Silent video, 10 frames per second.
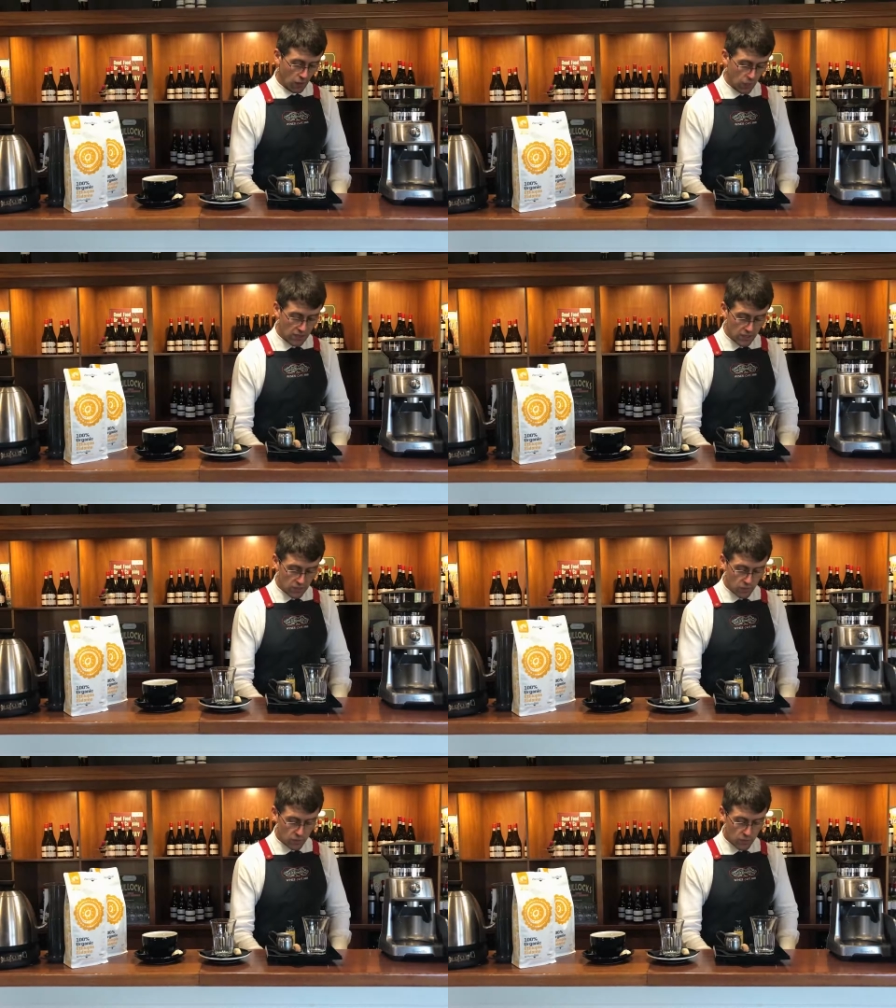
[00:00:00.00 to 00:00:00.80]
what
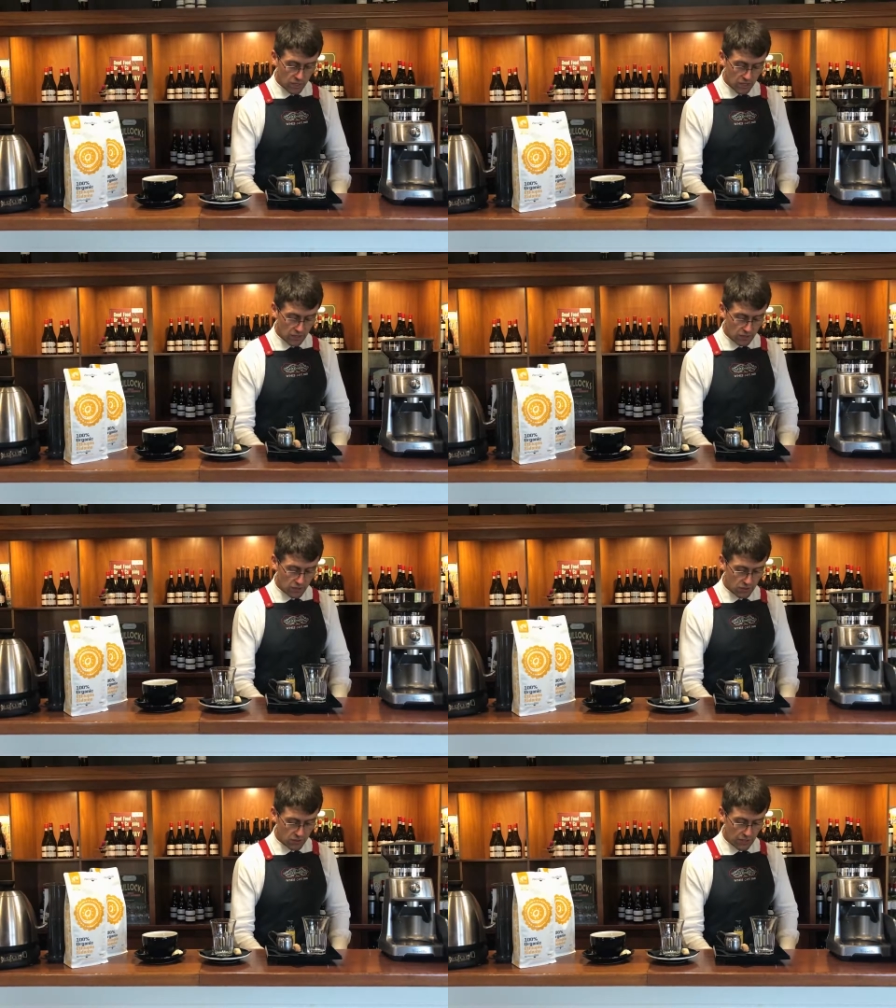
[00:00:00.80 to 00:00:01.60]
it will be,
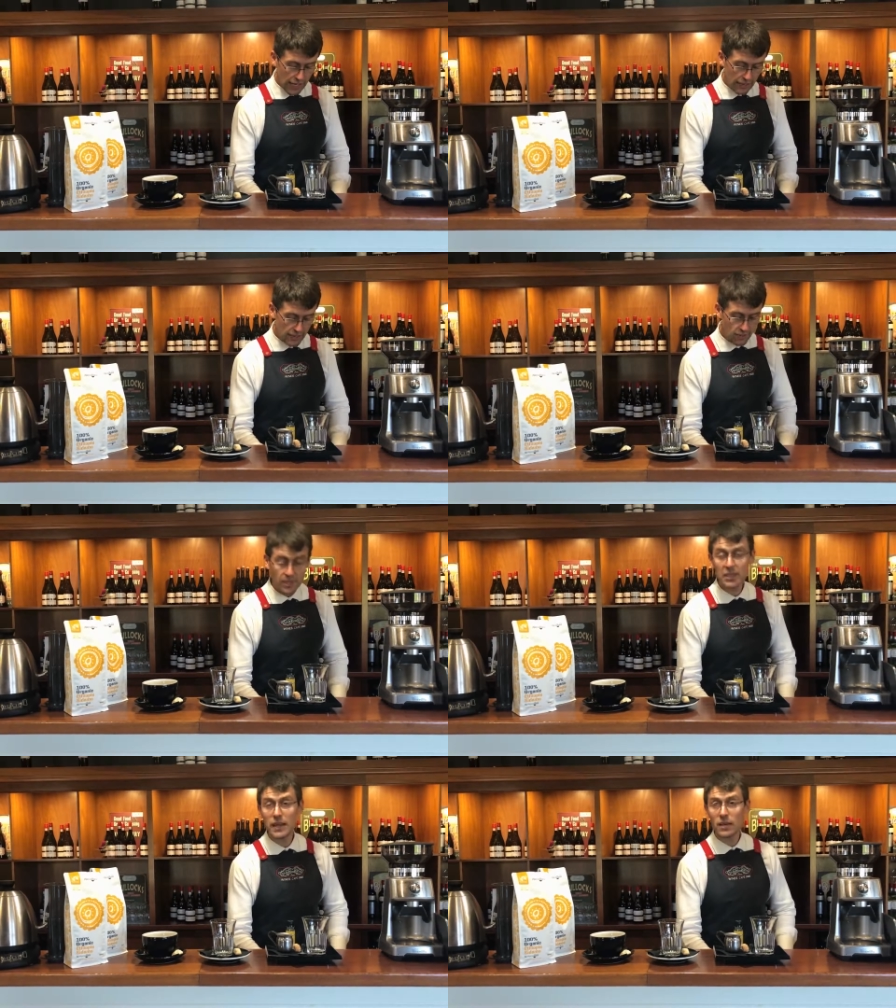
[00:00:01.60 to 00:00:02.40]
the latte
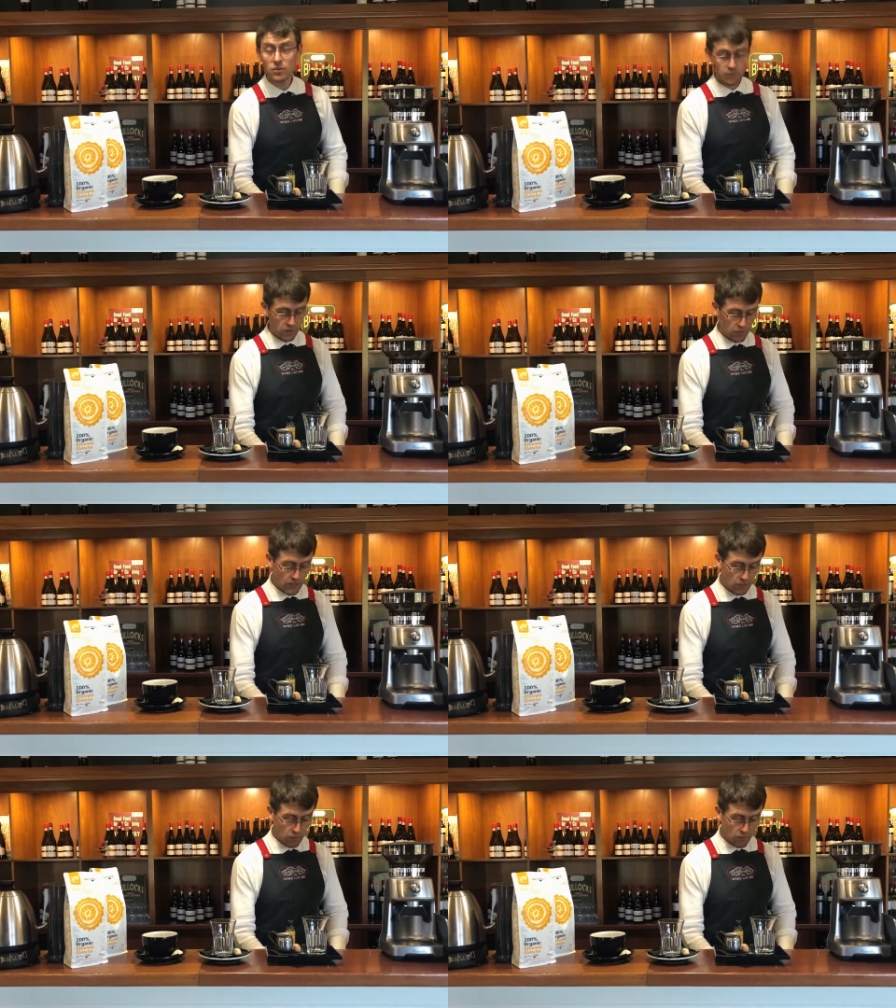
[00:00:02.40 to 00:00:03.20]
macchiato, when you
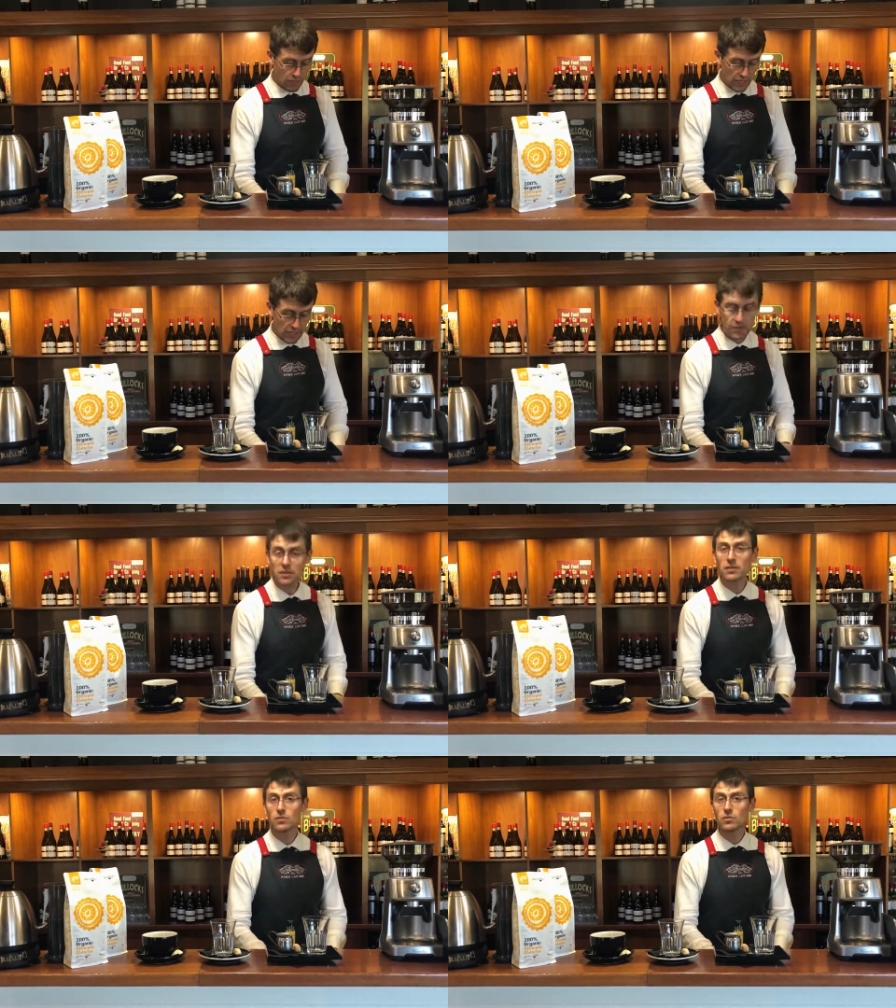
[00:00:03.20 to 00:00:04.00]
come over
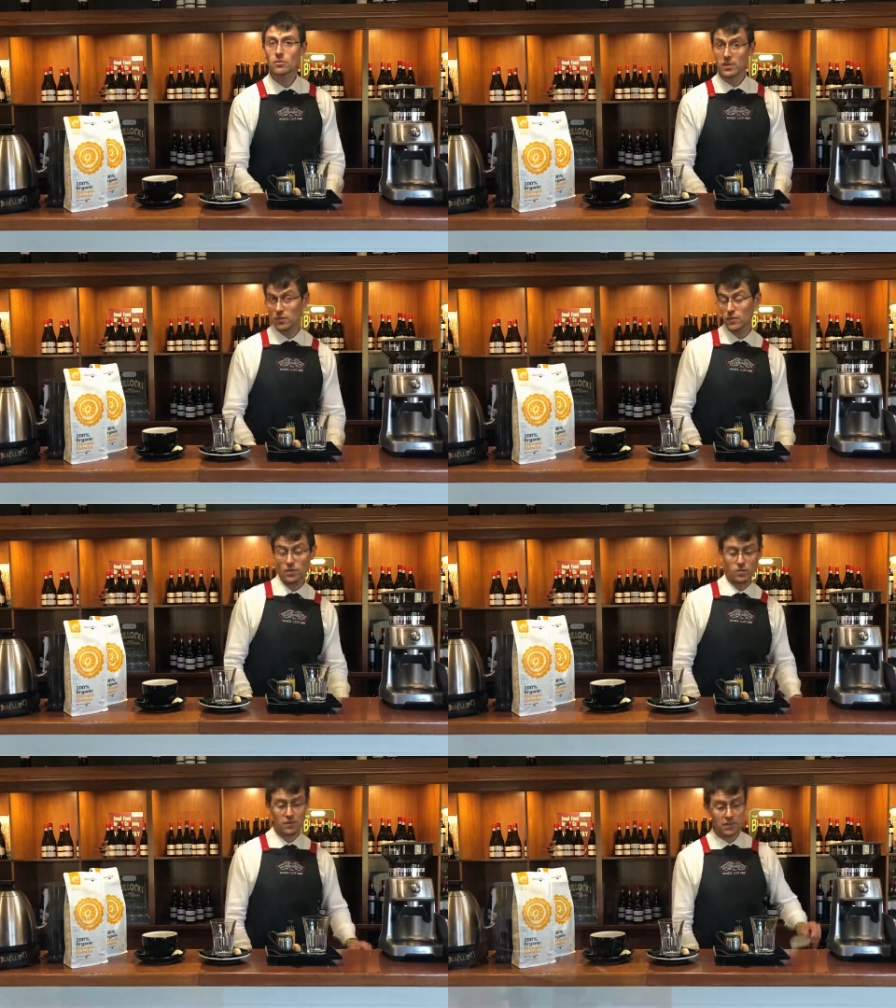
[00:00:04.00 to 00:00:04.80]

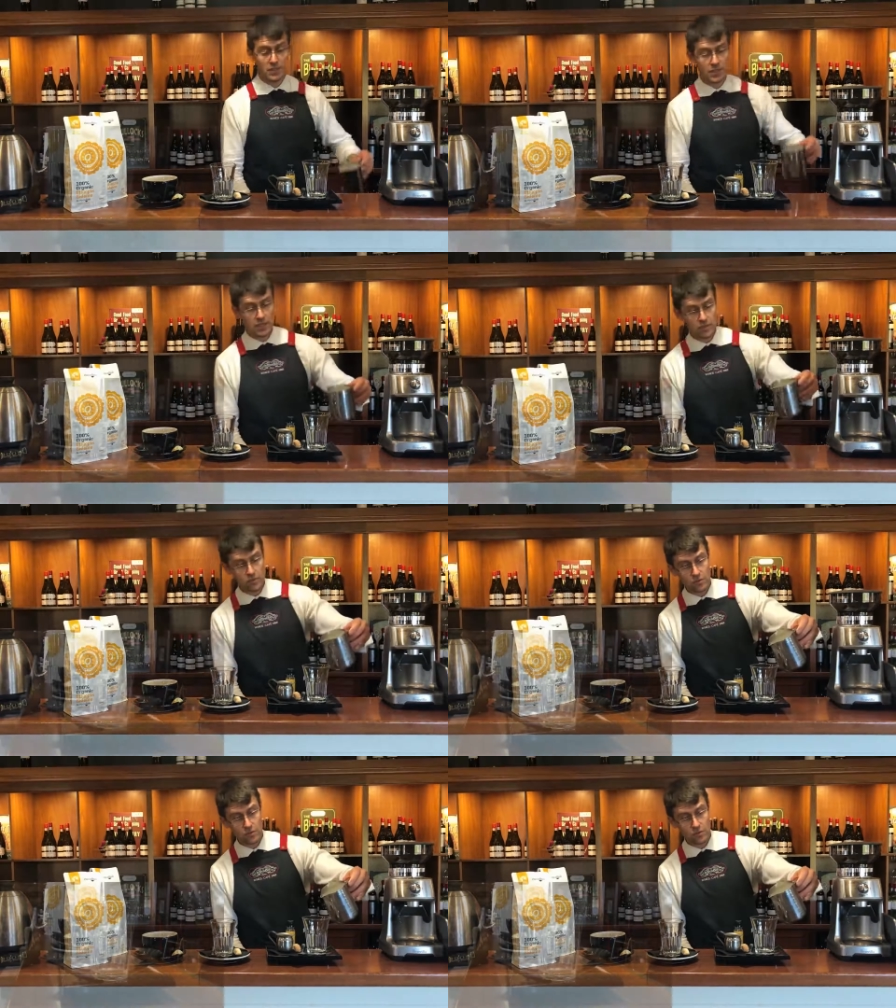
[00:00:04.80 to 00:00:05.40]
to visit us.